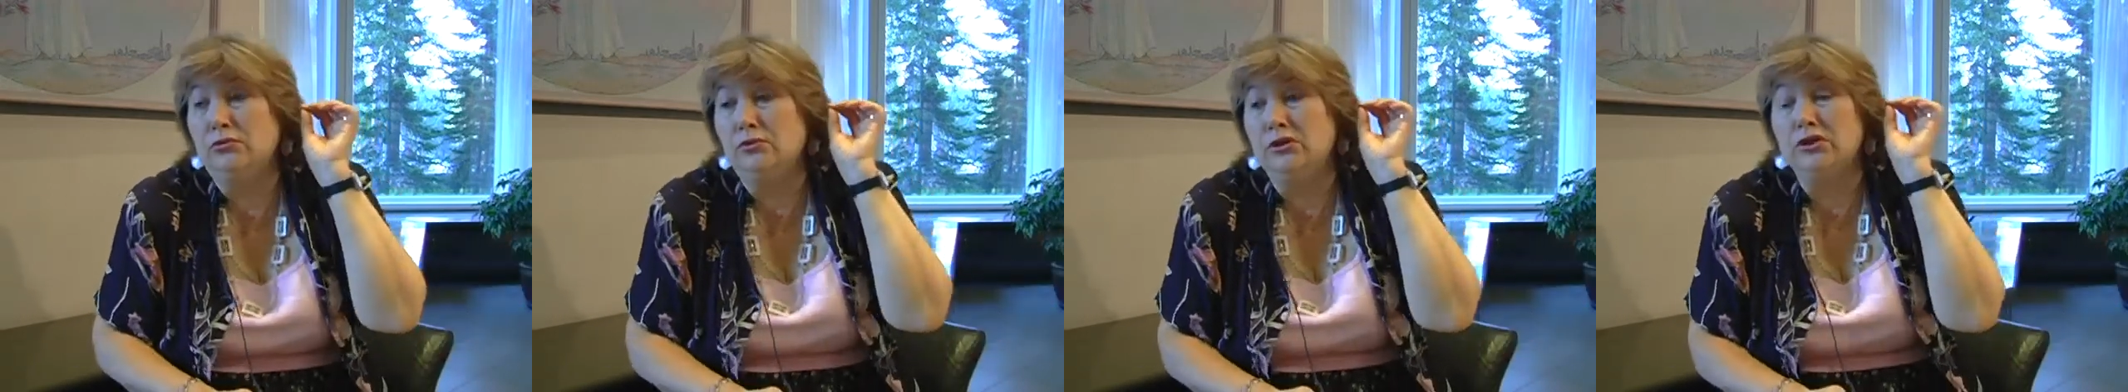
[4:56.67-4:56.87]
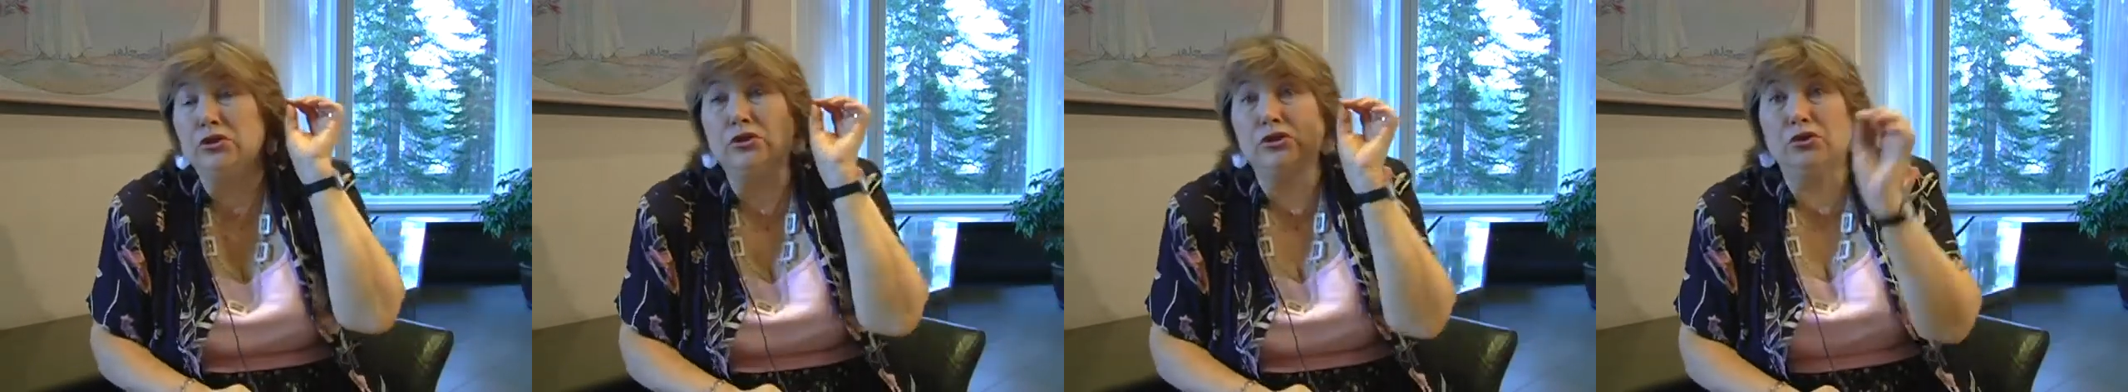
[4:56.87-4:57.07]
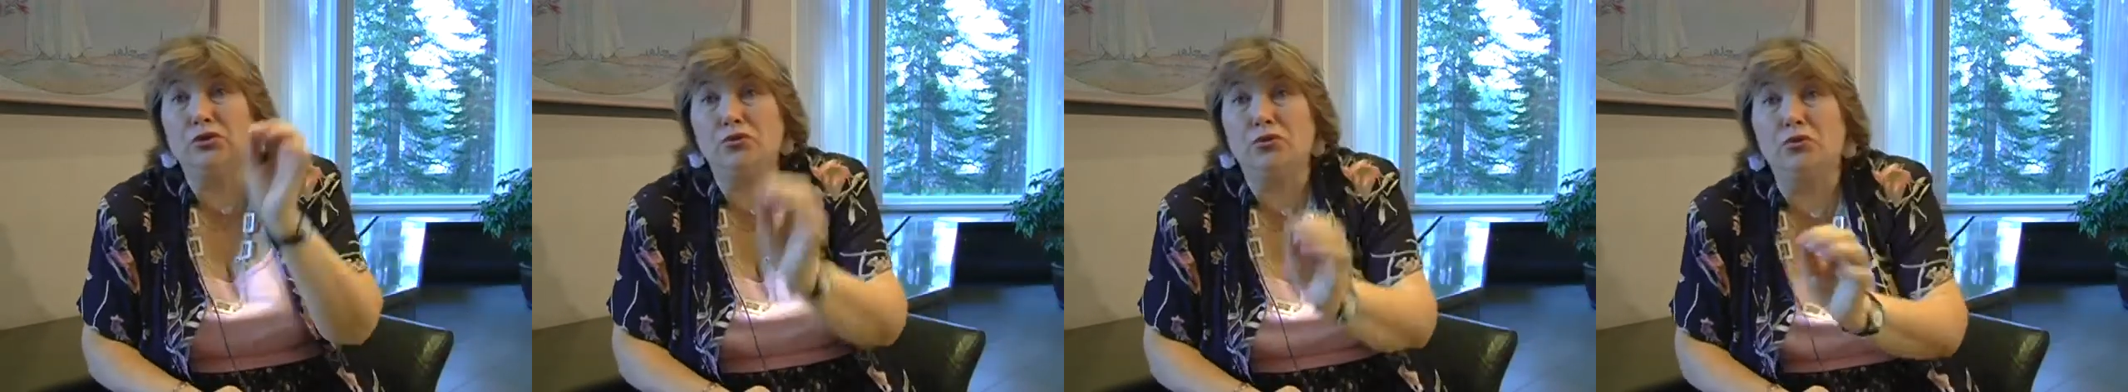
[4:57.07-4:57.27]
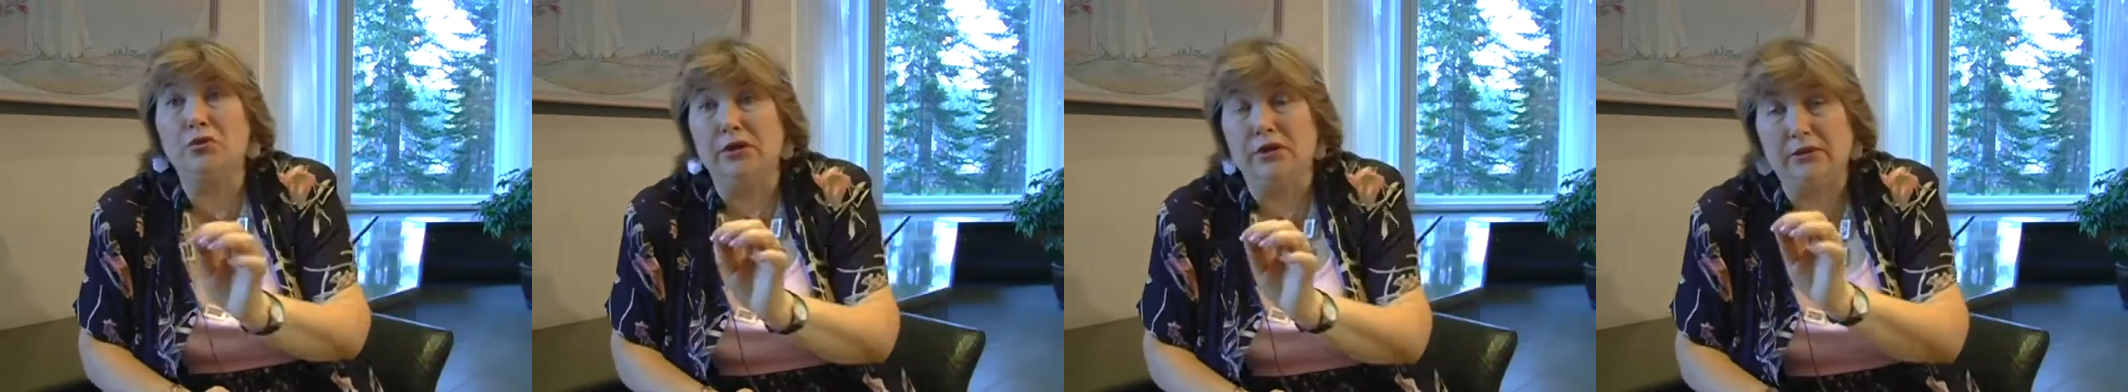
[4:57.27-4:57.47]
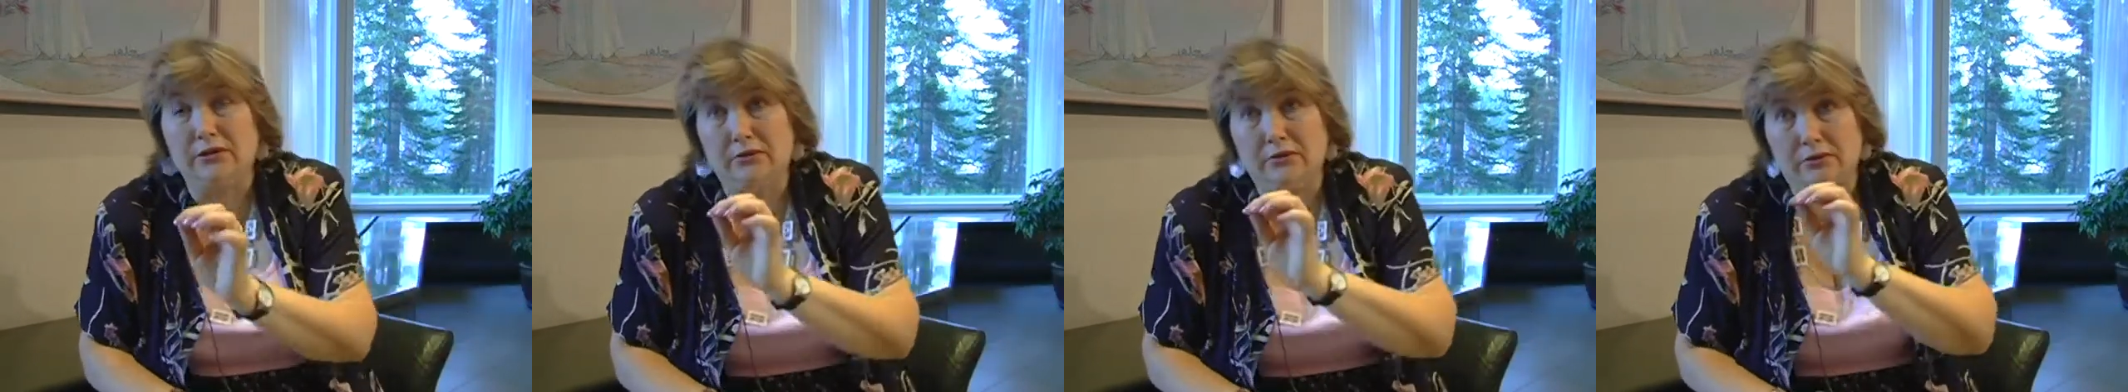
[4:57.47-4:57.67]
destroy
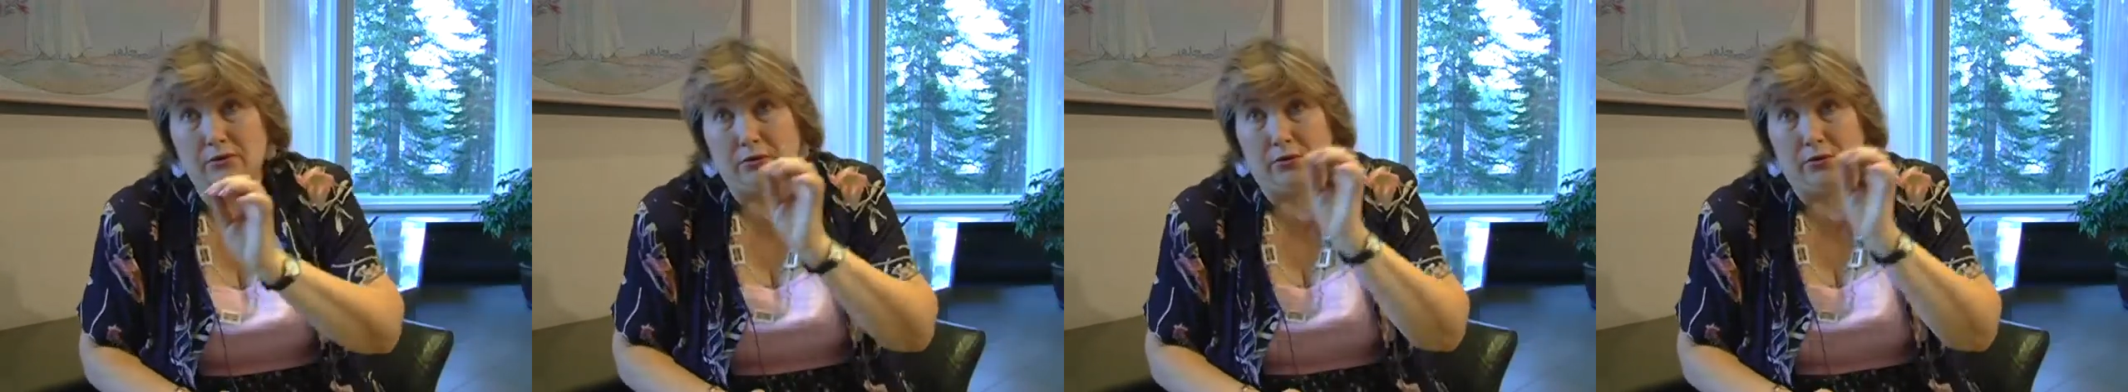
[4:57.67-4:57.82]
it